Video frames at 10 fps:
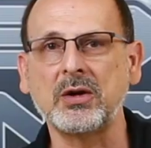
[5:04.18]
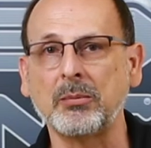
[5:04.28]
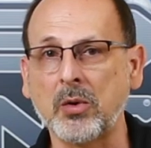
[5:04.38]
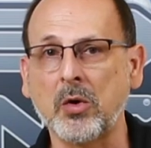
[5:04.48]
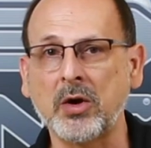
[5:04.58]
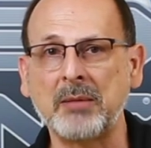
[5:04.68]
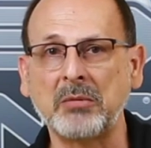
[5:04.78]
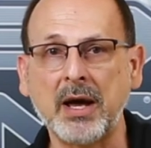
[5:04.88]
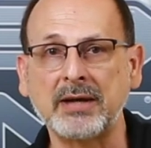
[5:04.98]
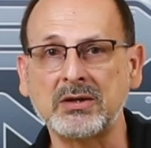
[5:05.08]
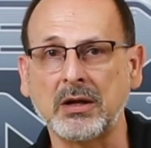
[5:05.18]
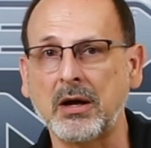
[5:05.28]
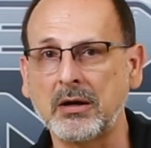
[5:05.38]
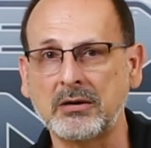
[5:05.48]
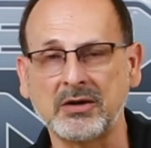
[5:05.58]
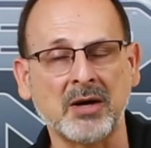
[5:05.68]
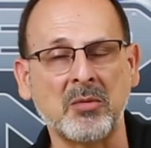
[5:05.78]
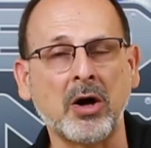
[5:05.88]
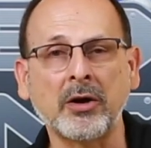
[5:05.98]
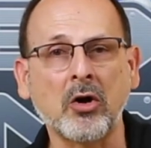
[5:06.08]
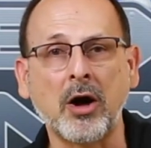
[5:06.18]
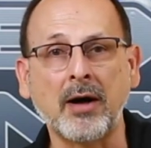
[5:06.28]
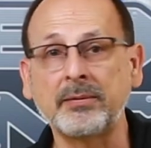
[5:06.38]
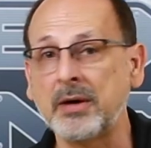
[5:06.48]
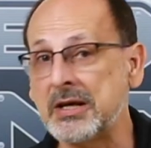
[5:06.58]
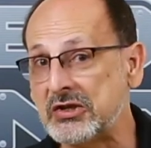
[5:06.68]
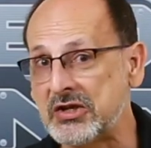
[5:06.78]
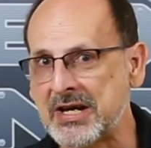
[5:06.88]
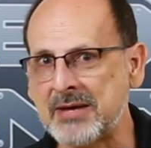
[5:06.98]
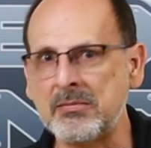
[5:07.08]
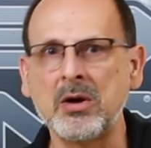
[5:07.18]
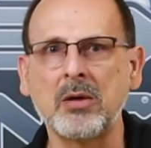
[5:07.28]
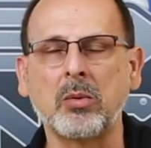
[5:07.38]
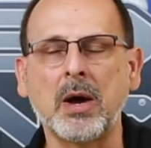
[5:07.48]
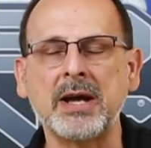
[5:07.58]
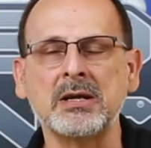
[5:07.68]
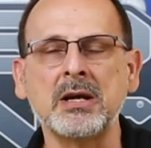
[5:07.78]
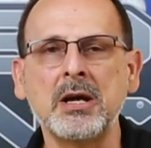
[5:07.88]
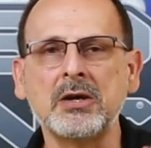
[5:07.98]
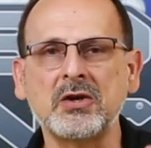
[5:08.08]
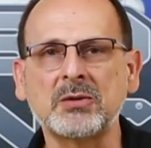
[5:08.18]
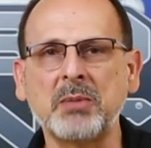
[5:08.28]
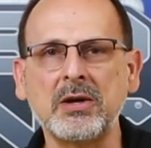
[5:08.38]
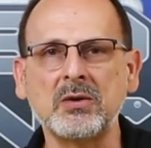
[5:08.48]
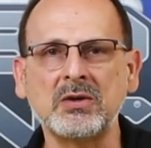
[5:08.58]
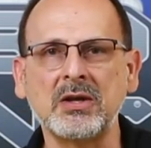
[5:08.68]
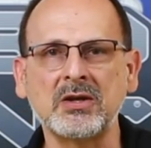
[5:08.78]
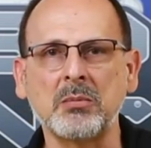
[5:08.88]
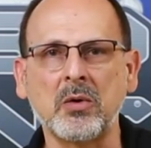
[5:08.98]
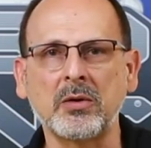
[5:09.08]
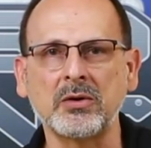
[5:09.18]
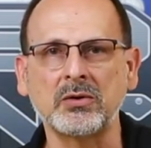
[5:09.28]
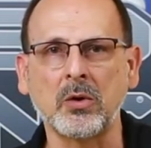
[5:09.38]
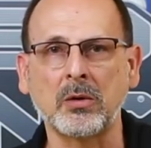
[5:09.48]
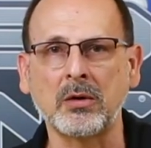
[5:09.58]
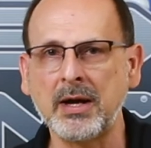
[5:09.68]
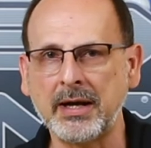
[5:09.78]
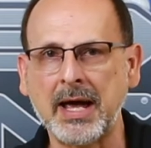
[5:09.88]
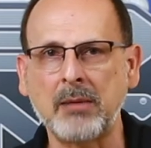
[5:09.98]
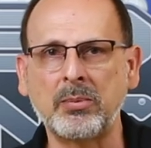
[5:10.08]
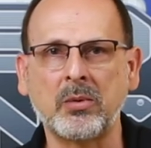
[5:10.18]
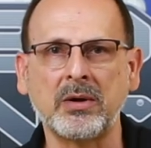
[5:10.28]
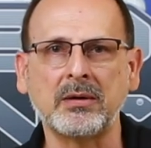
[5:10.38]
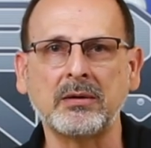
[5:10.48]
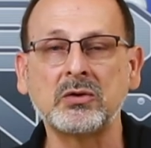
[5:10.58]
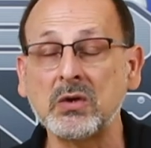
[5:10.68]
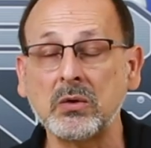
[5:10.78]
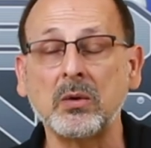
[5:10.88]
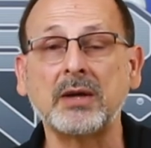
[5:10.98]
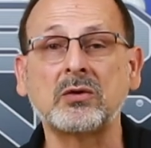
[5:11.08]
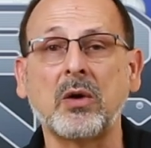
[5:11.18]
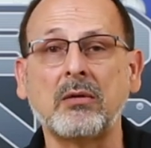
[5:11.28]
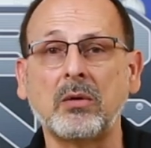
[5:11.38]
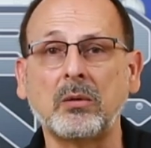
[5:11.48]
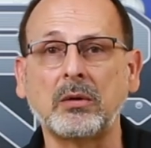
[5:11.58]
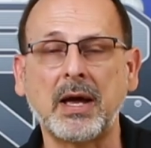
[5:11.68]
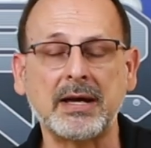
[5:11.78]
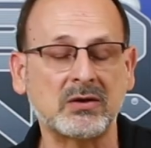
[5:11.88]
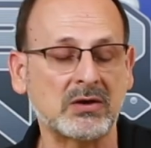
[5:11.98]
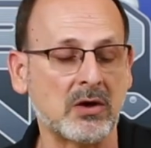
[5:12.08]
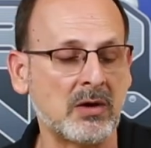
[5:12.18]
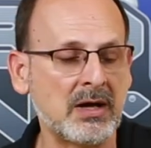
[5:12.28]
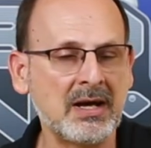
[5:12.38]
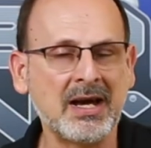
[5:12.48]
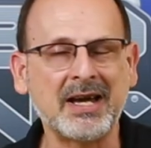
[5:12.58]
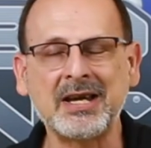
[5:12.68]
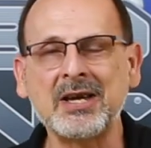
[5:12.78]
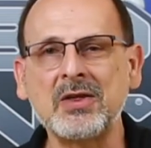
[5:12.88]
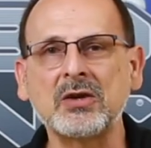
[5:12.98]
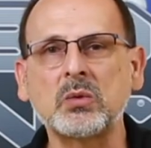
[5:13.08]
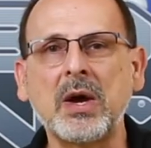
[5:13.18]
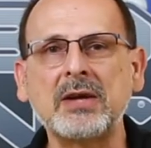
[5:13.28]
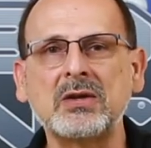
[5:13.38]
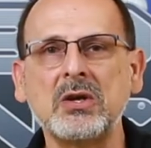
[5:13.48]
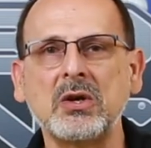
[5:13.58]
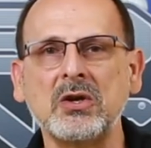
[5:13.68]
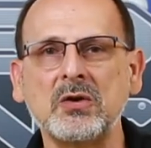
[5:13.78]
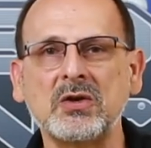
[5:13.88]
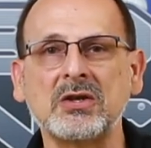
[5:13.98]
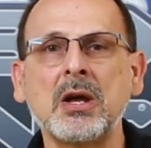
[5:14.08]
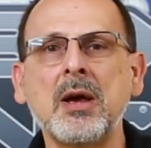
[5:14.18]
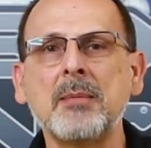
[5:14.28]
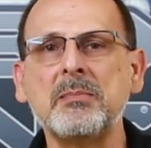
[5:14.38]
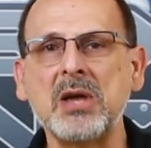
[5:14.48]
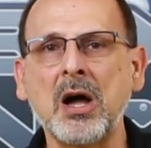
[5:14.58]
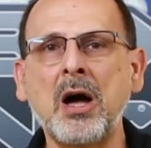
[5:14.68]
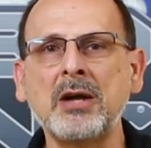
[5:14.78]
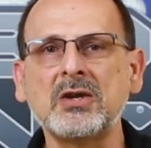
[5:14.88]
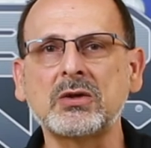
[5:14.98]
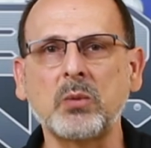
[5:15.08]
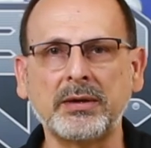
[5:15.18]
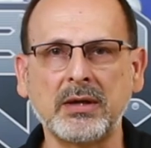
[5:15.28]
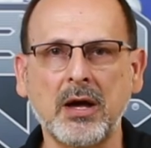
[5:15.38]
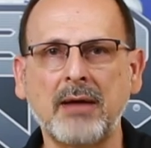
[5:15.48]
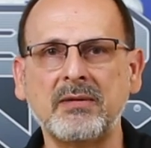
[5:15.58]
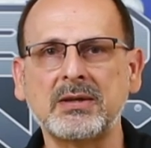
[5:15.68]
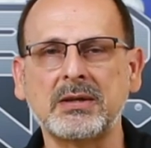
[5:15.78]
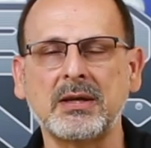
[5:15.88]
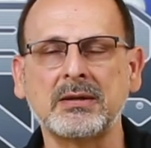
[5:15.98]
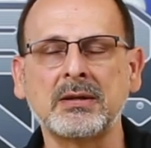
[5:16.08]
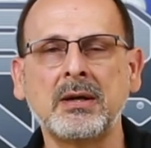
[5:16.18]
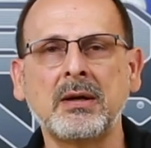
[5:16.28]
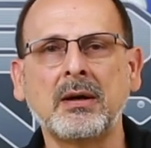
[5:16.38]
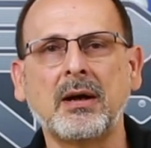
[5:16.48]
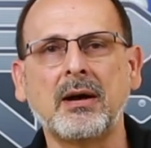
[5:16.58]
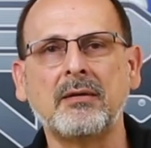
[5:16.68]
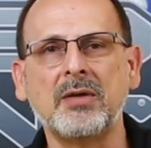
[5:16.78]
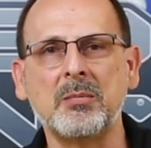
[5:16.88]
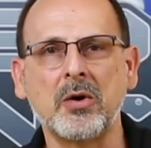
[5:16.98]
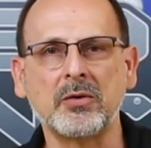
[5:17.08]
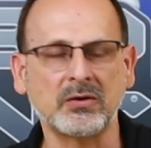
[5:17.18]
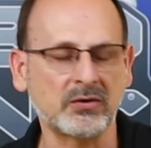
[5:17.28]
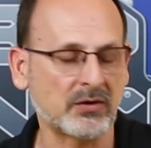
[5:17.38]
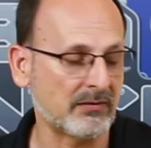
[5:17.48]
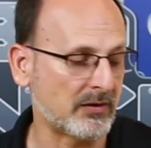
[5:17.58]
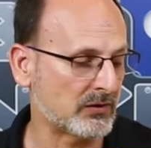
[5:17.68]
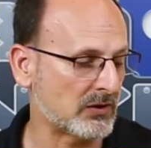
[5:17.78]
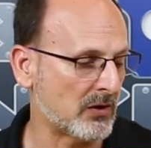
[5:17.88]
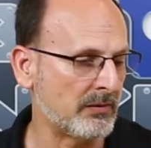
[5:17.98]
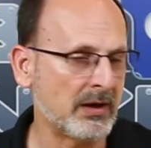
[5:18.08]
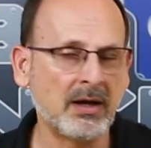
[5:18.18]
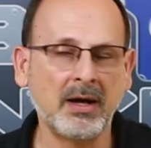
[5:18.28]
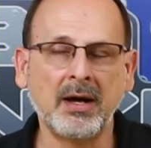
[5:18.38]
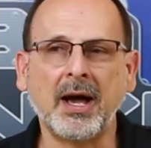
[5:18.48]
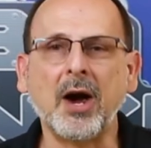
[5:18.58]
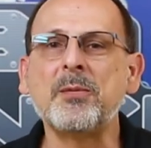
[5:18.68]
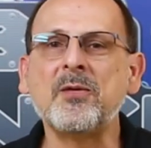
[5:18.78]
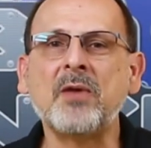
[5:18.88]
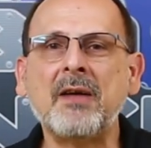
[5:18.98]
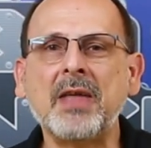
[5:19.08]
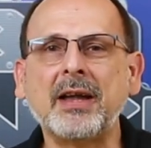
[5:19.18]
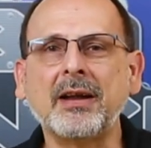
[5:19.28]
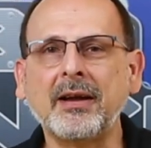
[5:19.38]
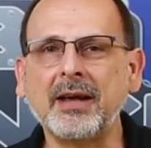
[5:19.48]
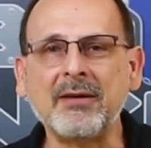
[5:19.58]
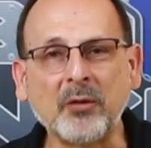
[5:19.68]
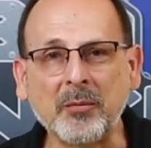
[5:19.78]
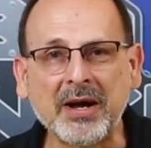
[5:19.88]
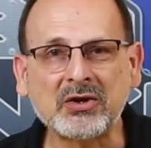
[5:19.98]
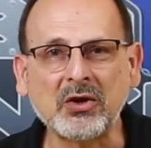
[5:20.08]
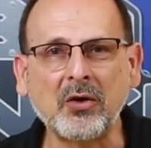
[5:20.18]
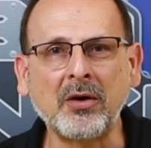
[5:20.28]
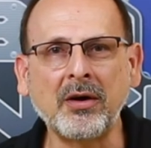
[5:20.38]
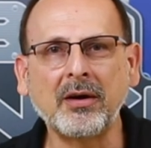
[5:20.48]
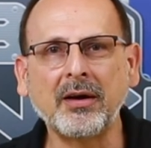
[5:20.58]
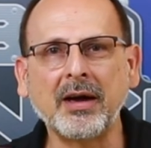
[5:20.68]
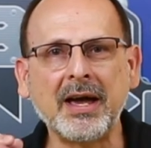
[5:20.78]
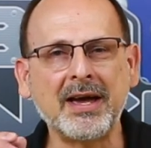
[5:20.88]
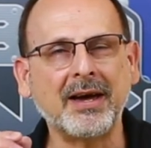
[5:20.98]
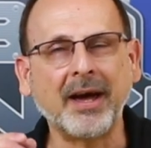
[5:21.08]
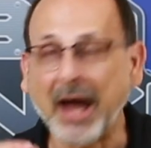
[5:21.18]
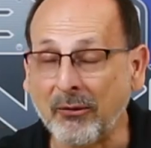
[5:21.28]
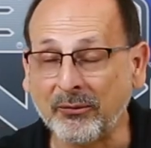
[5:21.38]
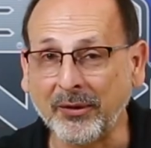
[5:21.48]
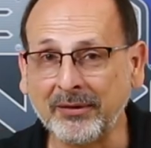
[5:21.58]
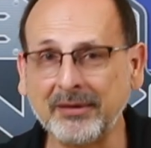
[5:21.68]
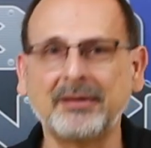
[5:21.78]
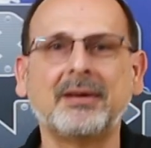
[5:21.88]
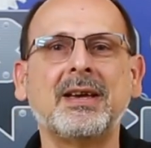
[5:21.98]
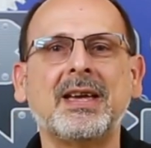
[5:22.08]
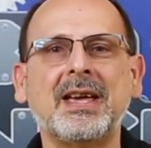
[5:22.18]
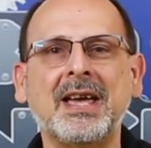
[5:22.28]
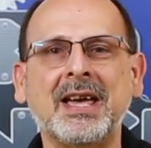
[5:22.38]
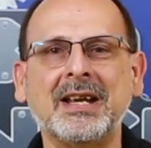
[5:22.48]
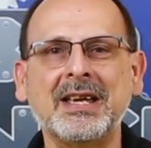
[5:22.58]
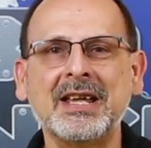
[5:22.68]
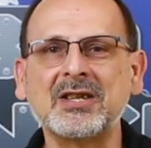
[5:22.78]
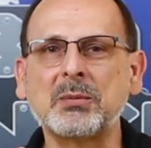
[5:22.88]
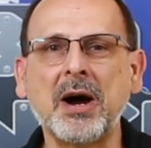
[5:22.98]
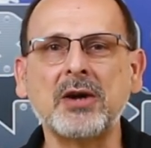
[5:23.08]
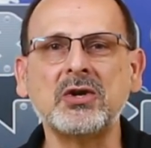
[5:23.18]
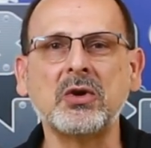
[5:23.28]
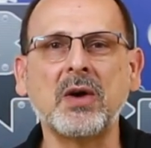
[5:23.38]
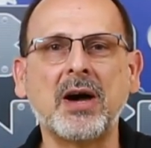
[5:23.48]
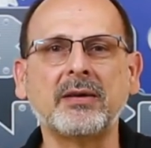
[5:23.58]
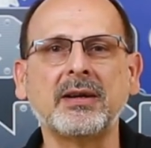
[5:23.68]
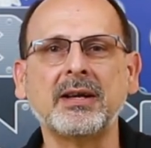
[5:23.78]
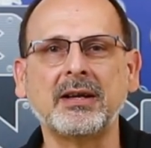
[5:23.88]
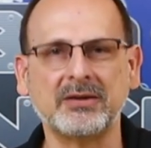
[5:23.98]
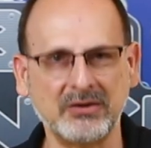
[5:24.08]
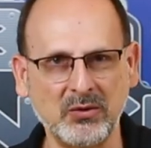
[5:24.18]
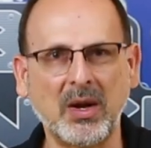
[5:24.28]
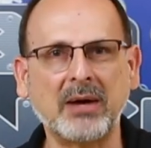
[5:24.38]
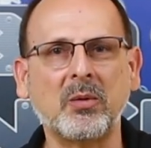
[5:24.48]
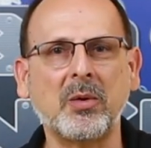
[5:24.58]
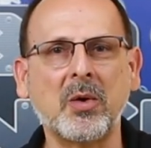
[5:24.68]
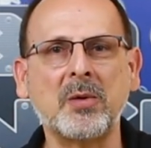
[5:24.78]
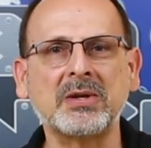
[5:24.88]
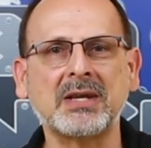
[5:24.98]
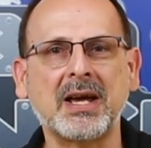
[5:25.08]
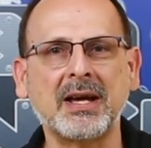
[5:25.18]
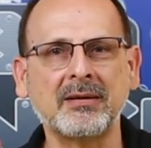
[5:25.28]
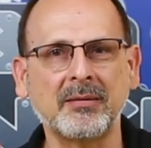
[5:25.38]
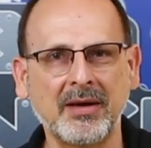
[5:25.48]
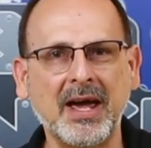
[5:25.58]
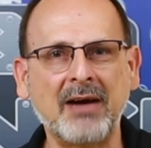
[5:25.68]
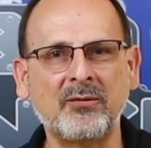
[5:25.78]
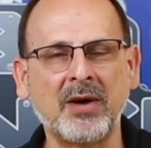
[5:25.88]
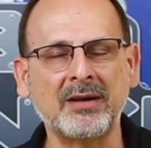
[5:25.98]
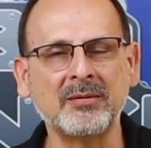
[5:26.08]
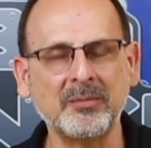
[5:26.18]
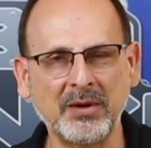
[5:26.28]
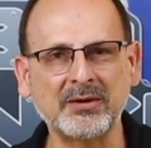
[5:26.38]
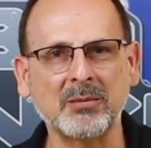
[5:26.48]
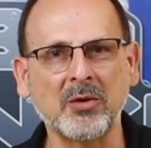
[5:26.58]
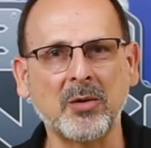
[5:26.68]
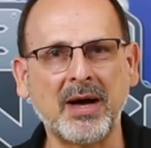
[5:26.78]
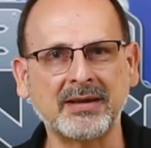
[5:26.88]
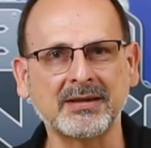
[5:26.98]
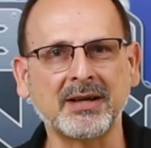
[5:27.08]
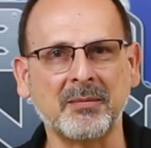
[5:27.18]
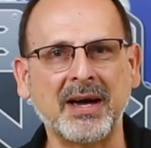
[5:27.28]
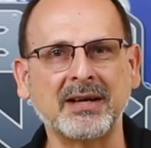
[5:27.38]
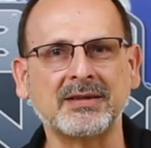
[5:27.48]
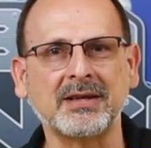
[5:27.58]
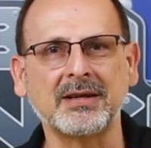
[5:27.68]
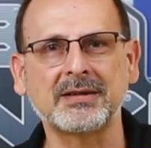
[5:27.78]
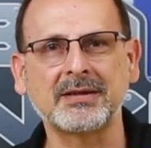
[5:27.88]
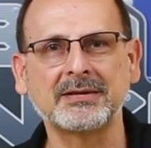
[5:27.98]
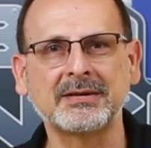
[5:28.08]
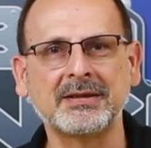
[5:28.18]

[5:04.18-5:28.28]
can program lights to come on or off, dim, brighten, just by using this motor controller and outputting to a 12 volt light. So again, there's ways that you can use these beyond just what the obvious is, of the motors and servos. So I hope you found that informational, helpful, and again, inspires you to go out, do like we always say, have fun, build some robots, come back and see us.